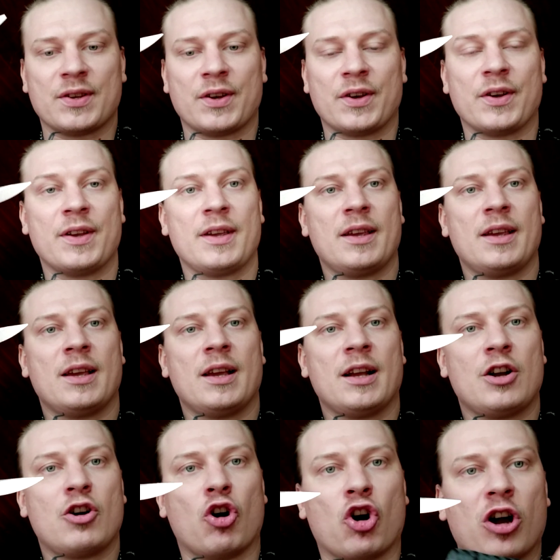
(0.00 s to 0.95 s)
the
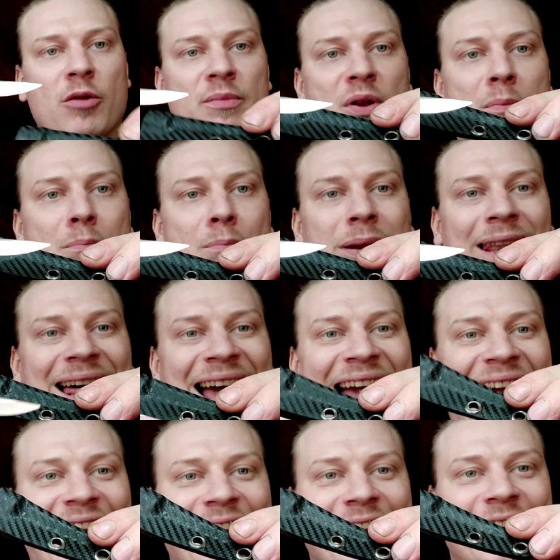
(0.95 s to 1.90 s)
carbon
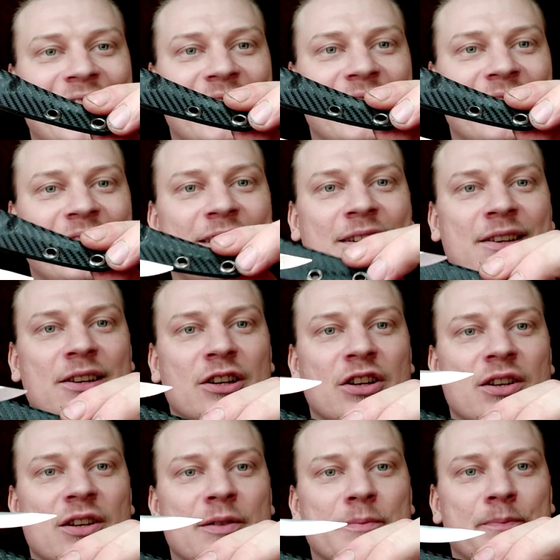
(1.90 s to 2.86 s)
black
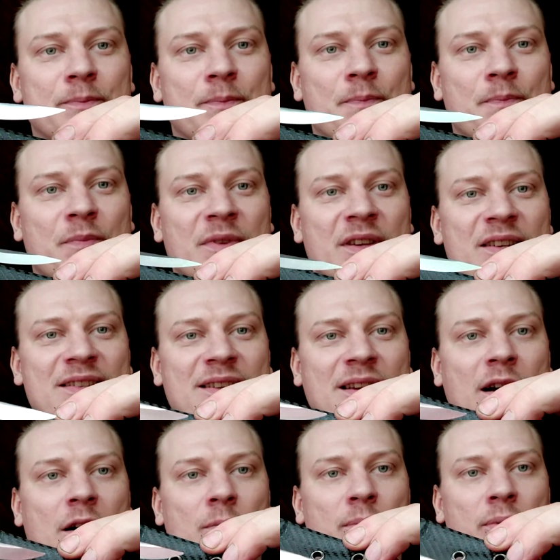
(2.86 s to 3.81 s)

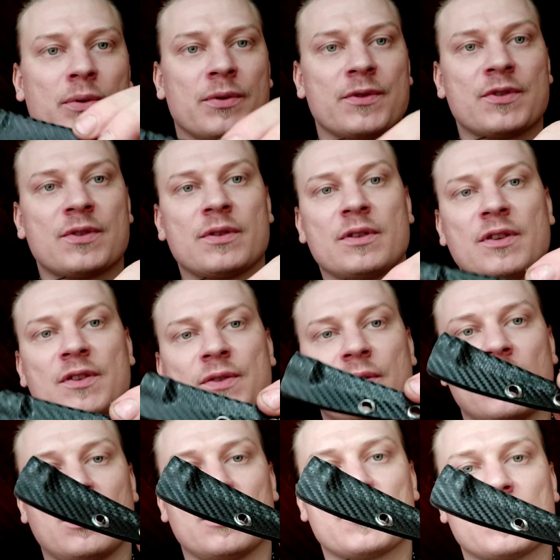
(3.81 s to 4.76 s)
scalpels. These
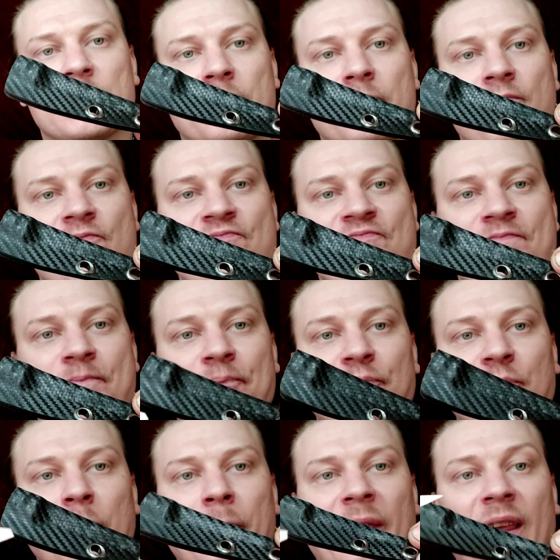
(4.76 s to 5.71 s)
are awesome.
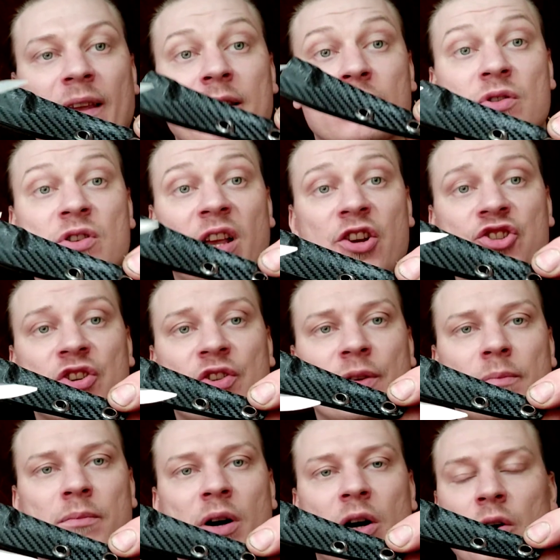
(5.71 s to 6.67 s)
This was actually
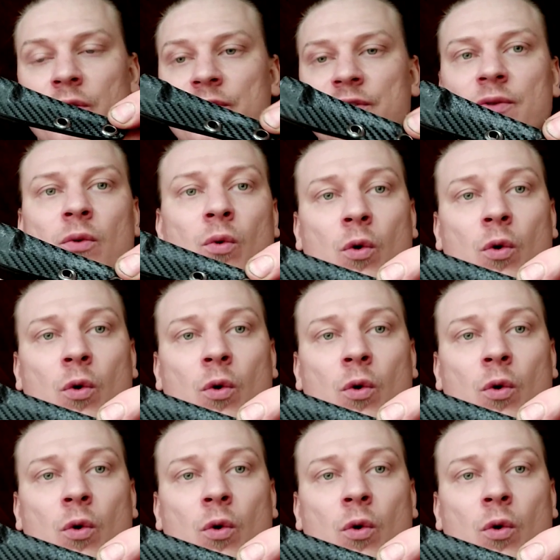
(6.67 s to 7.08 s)
the most